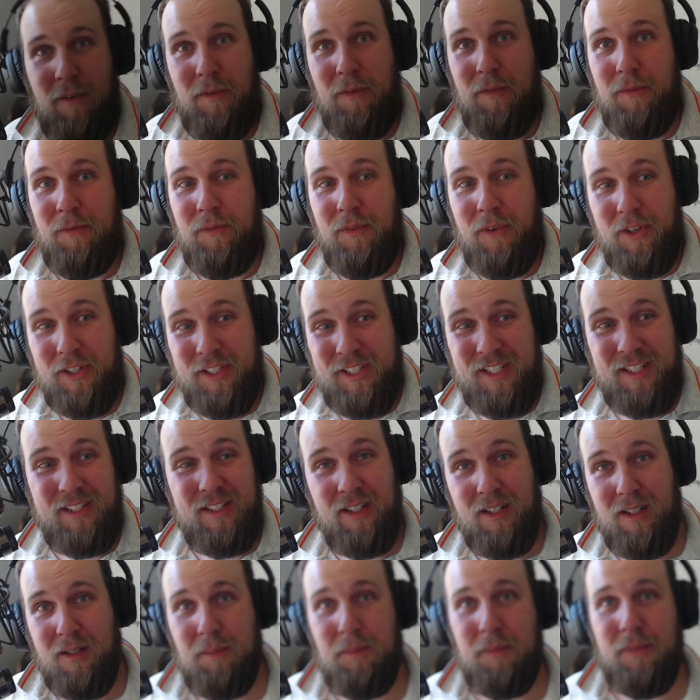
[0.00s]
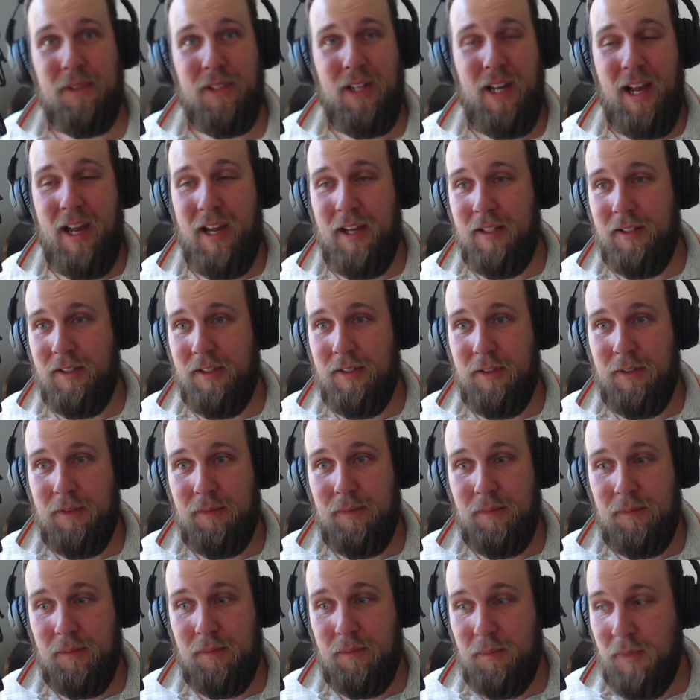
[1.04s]
fucks it up. And
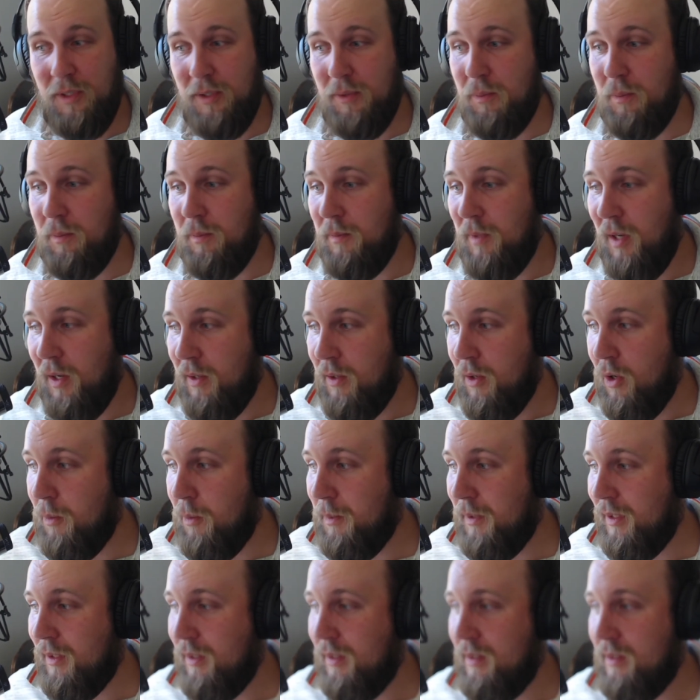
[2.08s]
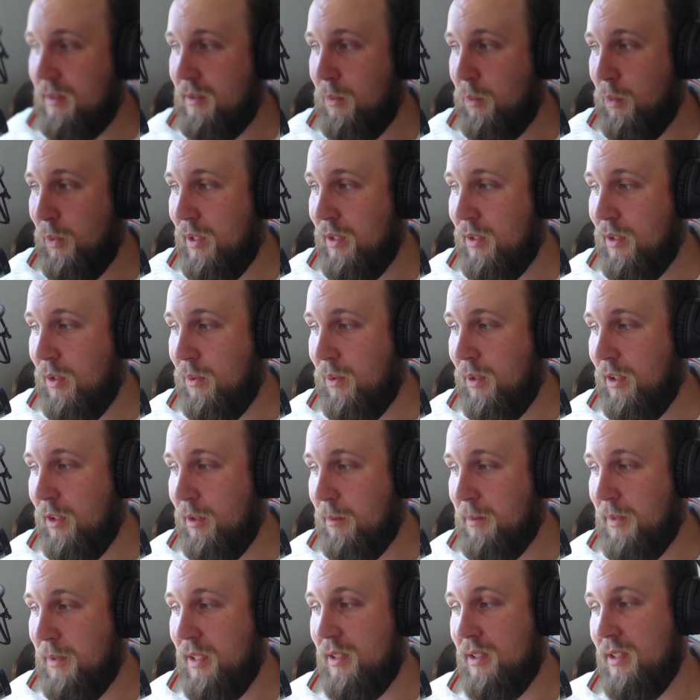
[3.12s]
but by opening the window a little
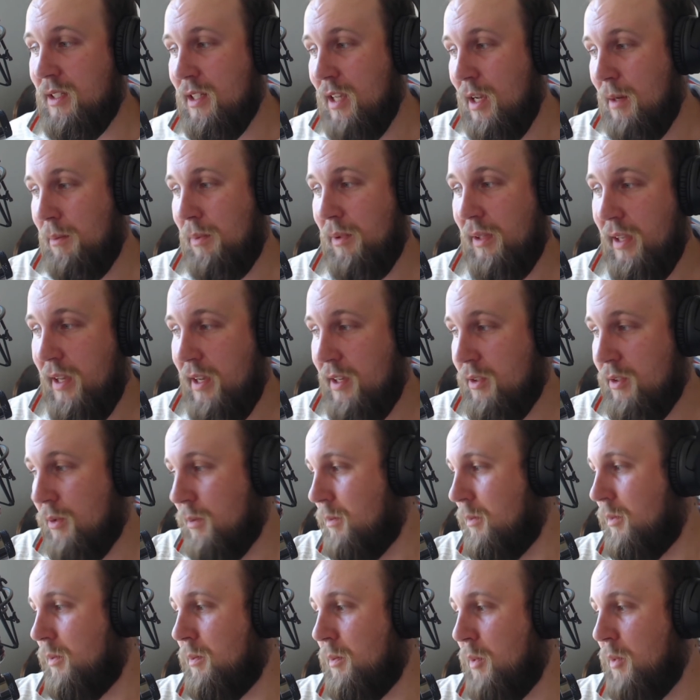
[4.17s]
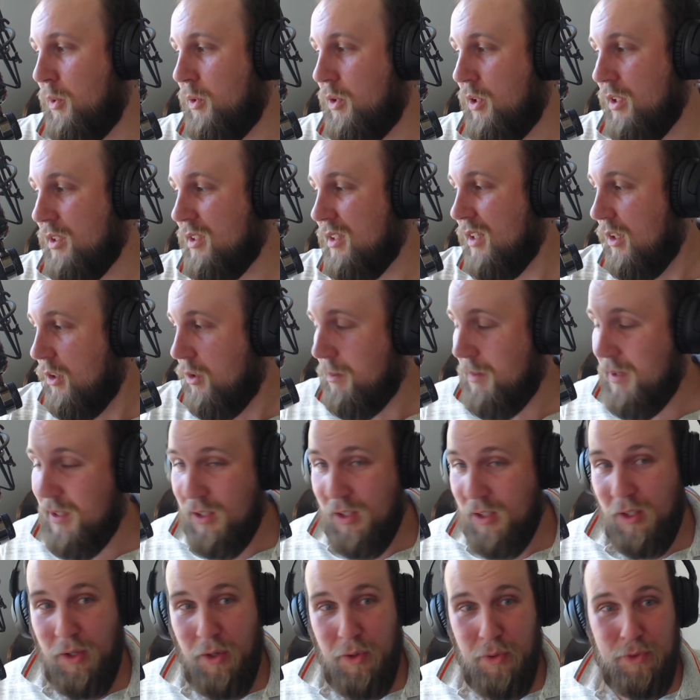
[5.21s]
bit, same place, or move just a little bit
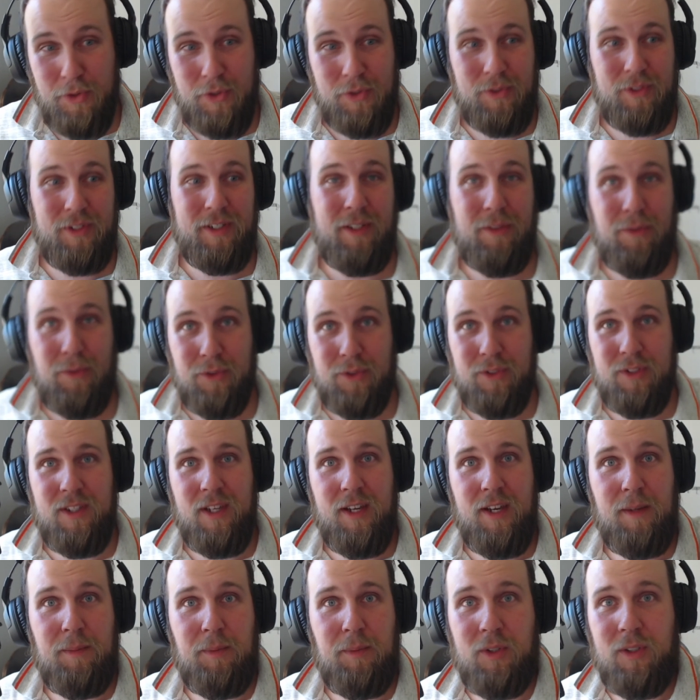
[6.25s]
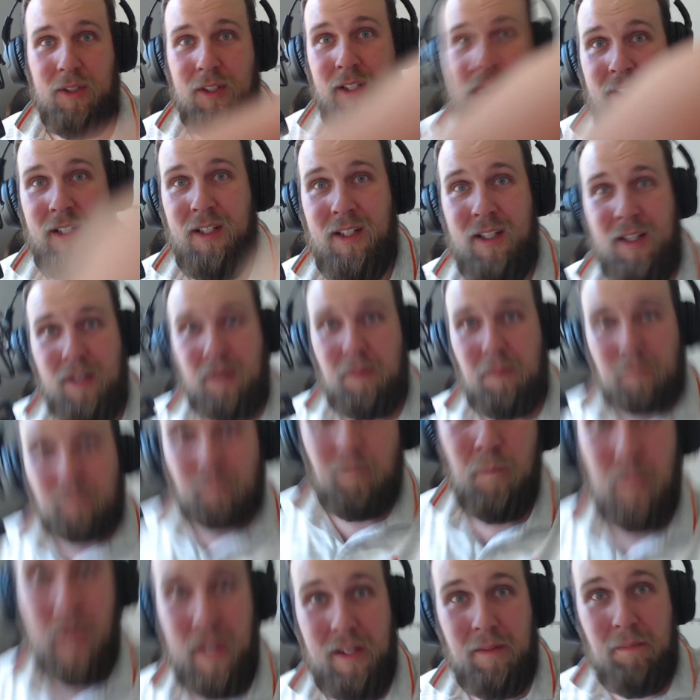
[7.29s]
closer here on the table,
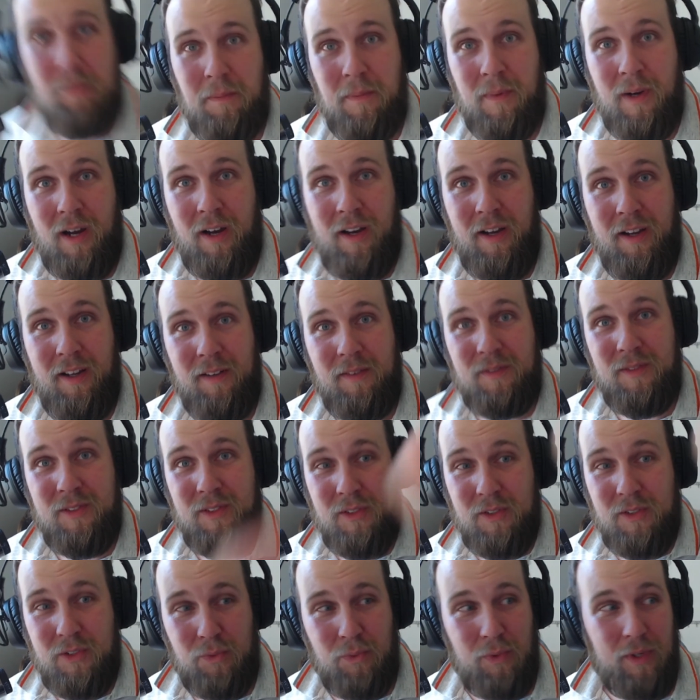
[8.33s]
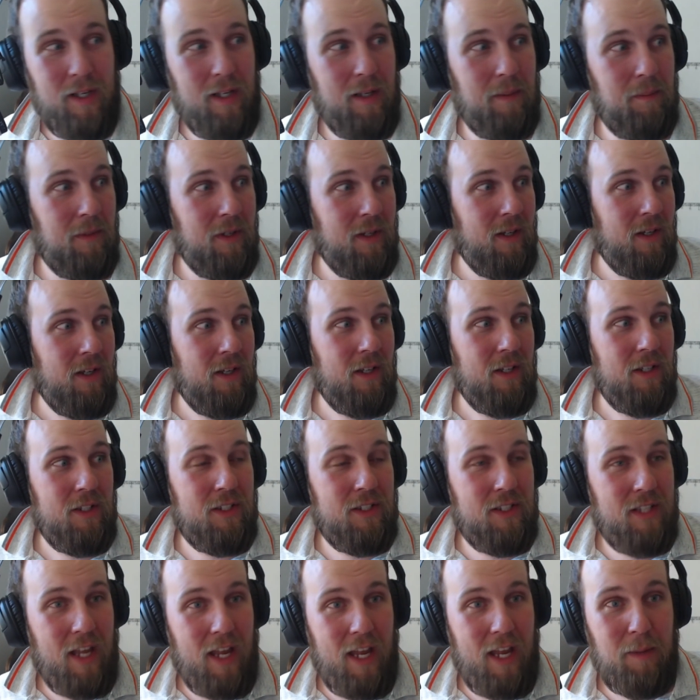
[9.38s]
made my stream
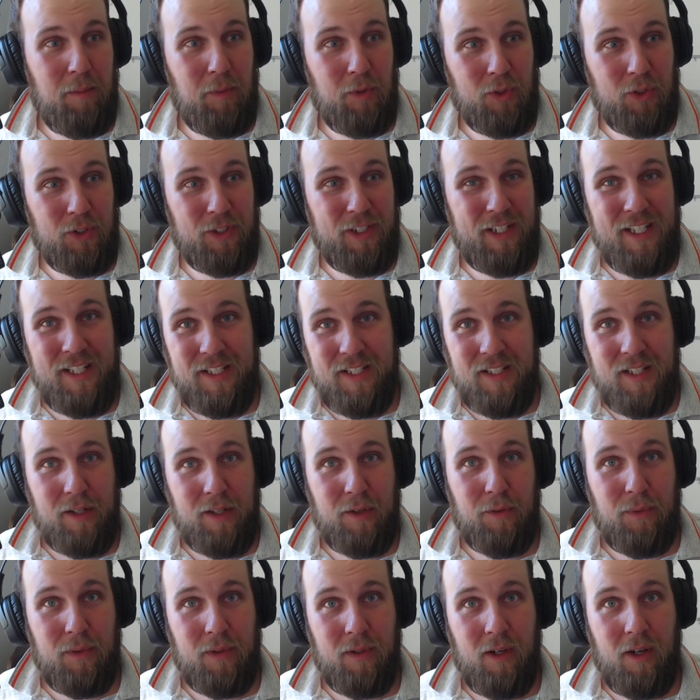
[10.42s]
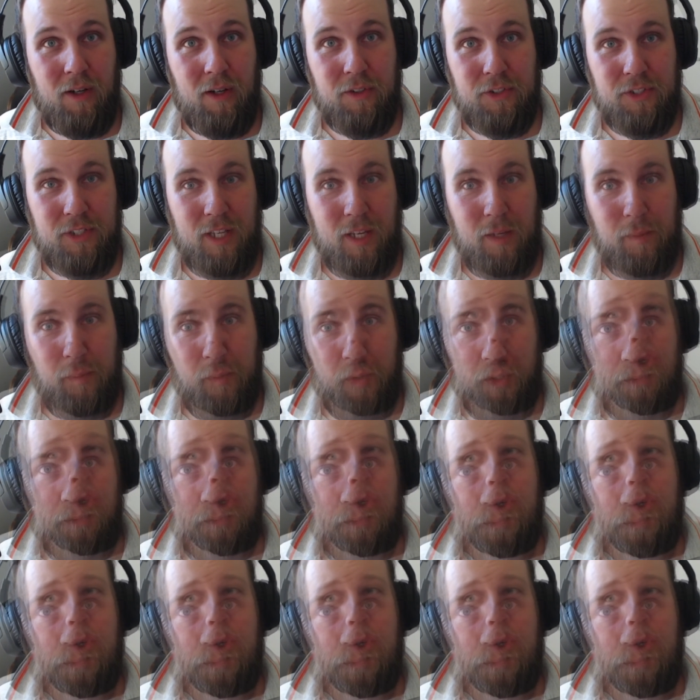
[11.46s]
stable instead of unstable.